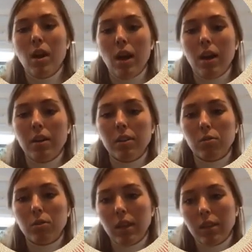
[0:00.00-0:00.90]
and
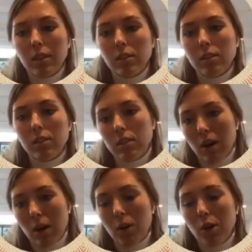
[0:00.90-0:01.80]
creates a
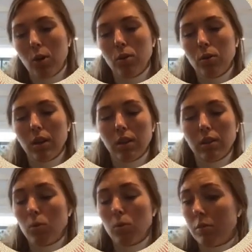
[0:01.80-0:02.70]
scenario
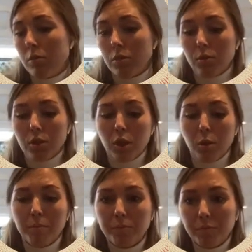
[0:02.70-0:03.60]
that's relevant for them.